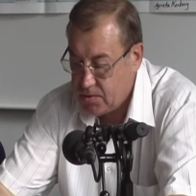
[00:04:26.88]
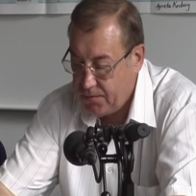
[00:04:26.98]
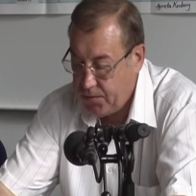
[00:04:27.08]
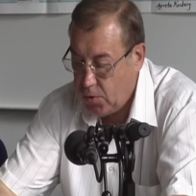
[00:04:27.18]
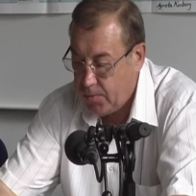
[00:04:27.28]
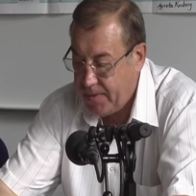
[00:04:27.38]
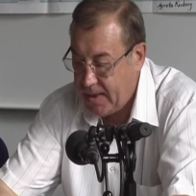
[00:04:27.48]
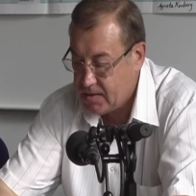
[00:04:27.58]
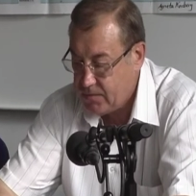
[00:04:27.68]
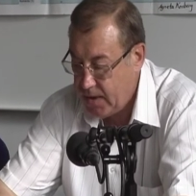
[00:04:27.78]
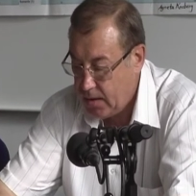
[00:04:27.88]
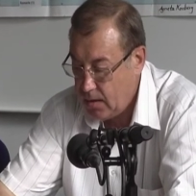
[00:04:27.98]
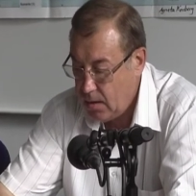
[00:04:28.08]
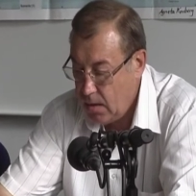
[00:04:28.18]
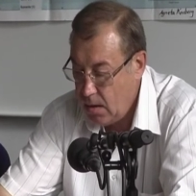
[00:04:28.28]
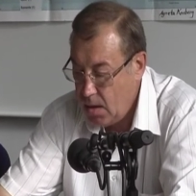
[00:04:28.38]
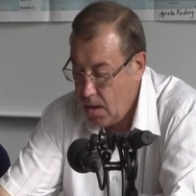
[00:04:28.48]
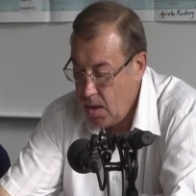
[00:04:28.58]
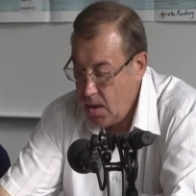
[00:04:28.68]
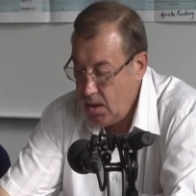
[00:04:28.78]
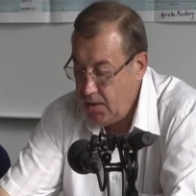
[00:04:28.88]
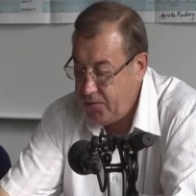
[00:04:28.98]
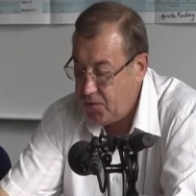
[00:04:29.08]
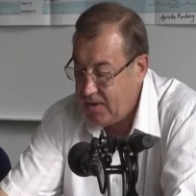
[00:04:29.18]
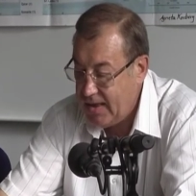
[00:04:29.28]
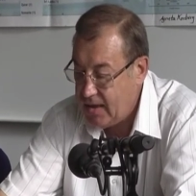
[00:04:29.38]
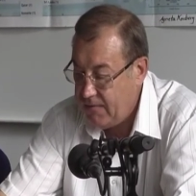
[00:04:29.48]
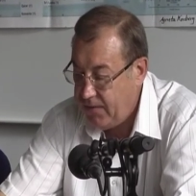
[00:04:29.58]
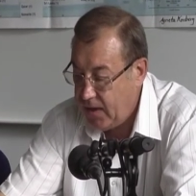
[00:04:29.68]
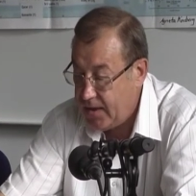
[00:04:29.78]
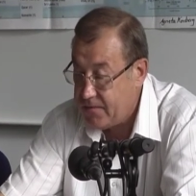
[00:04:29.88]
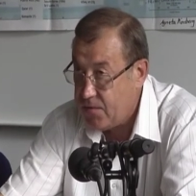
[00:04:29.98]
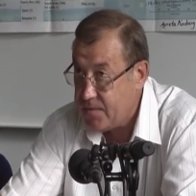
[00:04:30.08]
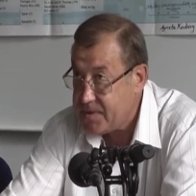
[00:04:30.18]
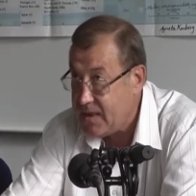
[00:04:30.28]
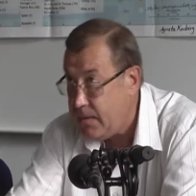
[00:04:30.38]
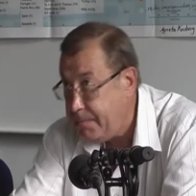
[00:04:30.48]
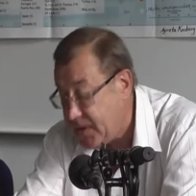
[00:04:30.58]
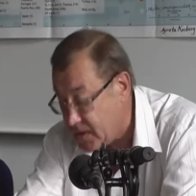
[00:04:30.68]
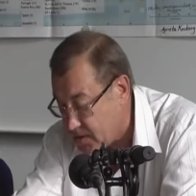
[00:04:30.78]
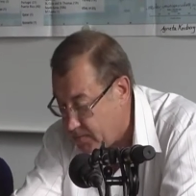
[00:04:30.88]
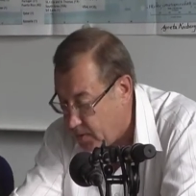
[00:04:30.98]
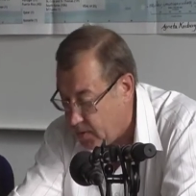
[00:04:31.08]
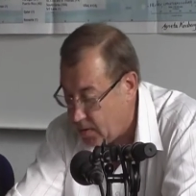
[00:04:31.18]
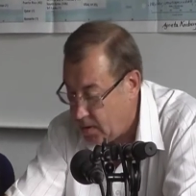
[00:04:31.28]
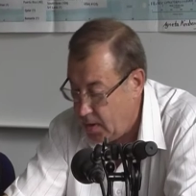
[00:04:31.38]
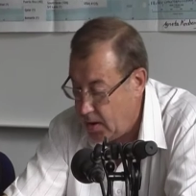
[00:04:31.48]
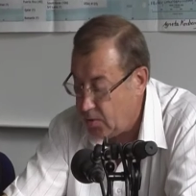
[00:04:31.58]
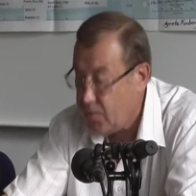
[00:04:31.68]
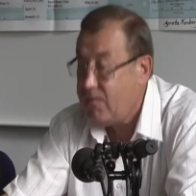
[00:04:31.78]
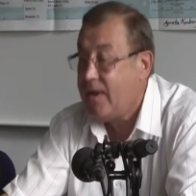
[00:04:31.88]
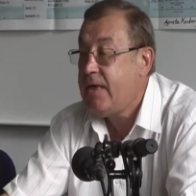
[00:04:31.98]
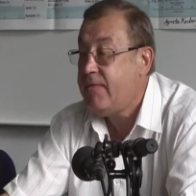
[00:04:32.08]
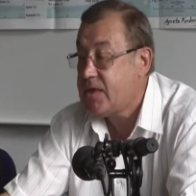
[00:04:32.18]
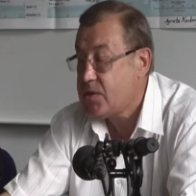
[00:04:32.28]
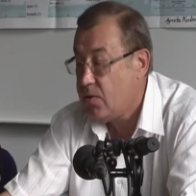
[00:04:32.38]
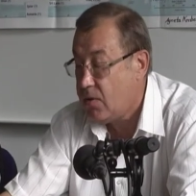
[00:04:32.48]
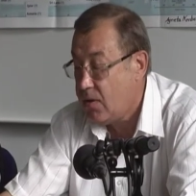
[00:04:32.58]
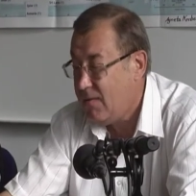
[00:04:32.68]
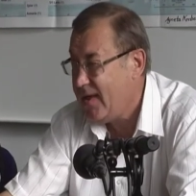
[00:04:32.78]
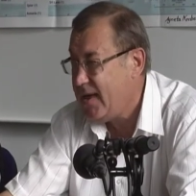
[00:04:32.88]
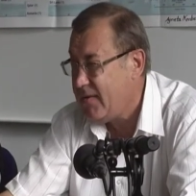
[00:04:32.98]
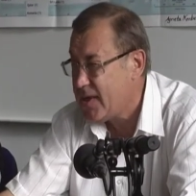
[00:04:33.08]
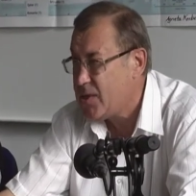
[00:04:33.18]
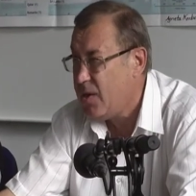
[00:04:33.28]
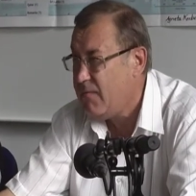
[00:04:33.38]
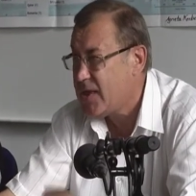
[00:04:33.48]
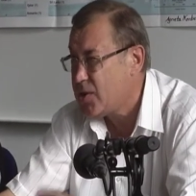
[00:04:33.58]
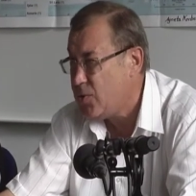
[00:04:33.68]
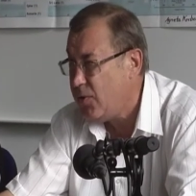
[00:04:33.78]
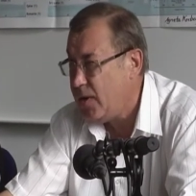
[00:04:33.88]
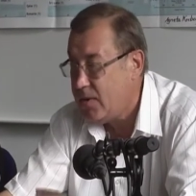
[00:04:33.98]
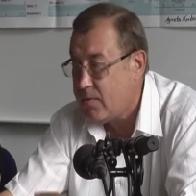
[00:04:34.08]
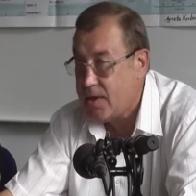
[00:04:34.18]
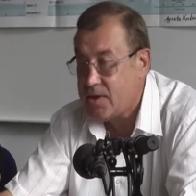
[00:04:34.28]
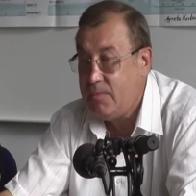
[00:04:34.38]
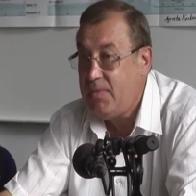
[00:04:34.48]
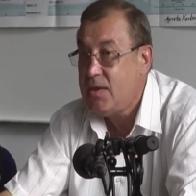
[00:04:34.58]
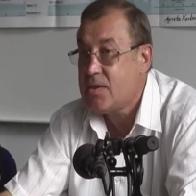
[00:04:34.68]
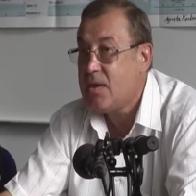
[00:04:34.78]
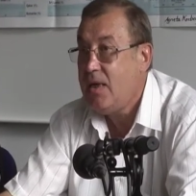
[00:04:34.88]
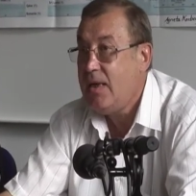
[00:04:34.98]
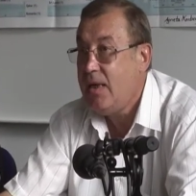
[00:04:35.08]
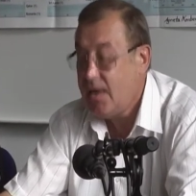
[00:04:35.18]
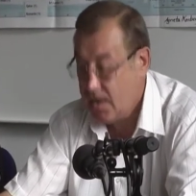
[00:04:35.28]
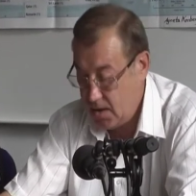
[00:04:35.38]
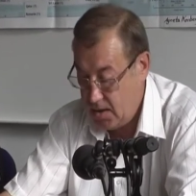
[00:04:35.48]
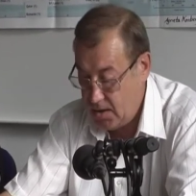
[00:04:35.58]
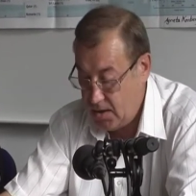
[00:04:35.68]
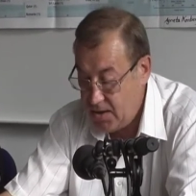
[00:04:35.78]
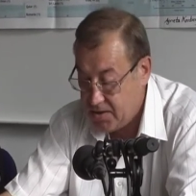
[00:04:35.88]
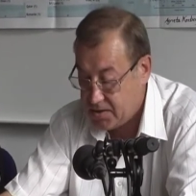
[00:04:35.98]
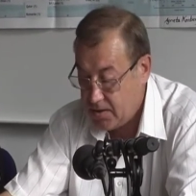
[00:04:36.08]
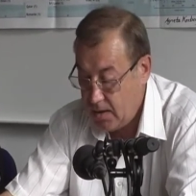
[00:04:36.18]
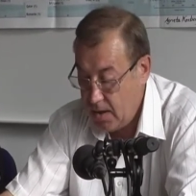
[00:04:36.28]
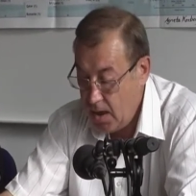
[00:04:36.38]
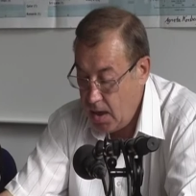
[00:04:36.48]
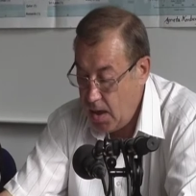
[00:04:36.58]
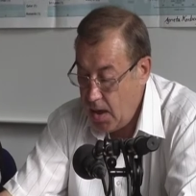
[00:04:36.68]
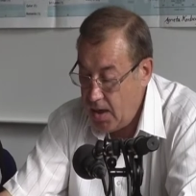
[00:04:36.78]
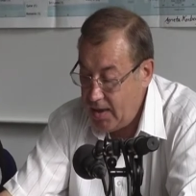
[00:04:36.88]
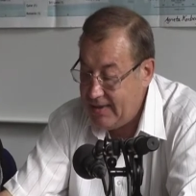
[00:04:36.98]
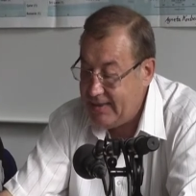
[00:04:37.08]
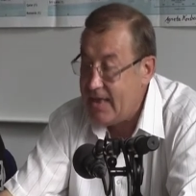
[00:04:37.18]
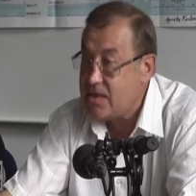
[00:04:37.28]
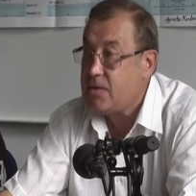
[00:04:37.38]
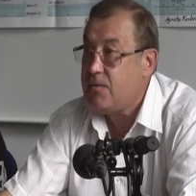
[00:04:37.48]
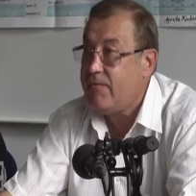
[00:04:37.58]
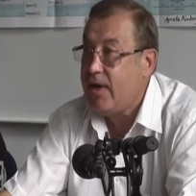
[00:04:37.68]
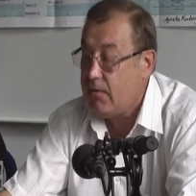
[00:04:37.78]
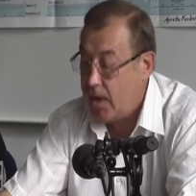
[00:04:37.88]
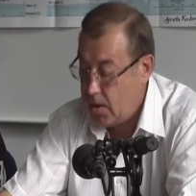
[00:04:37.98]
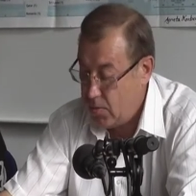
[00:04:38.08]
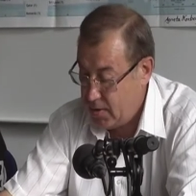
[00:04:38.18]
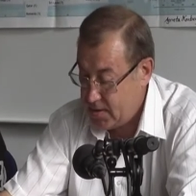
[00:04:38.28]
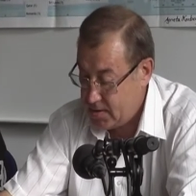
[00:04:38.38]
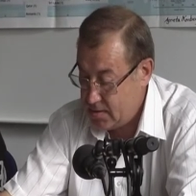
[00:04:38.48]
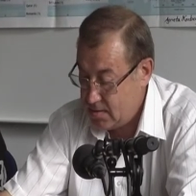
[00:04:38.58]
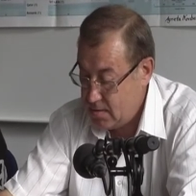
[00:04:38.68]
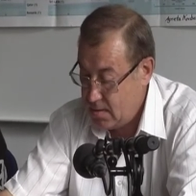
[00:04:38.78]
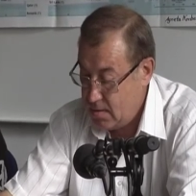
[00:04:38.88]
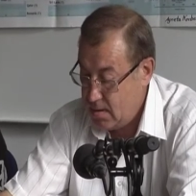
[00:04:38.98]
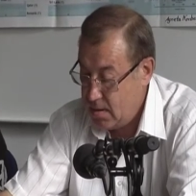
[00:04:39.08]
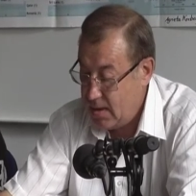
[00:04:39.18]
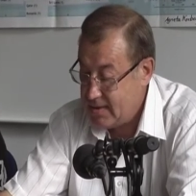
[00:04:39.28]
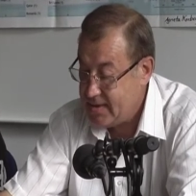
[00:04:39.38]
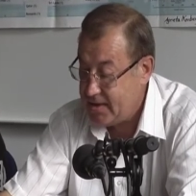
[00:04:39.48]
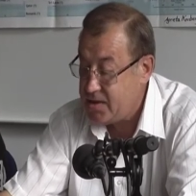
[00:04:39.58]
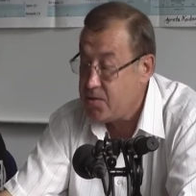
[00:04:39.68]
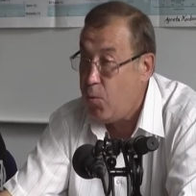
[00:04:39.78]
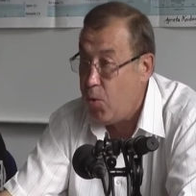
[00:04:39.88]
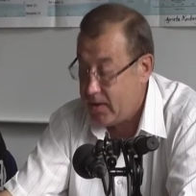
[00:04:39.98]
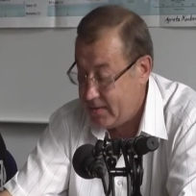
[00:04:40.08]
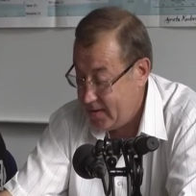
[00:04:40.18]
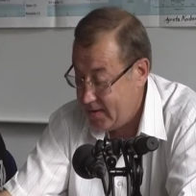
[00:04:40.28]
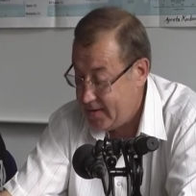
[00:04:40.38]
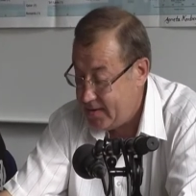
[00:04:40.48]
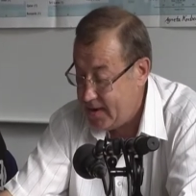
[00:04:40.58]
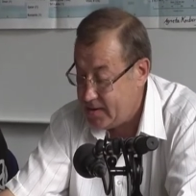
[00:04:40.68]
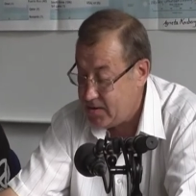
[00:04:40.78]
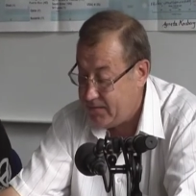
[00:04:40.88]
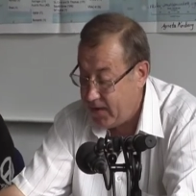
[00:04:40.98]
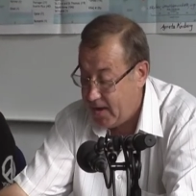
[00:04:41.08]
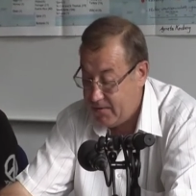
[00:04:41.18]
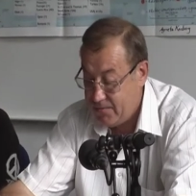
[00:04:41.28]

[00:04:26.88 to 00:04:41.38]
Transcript: of Europe as well. If you take a flight from St. Petersburg to Vladivostok, Vladivostok in Russian means east, it takes 12 hours. That is what? It takes flight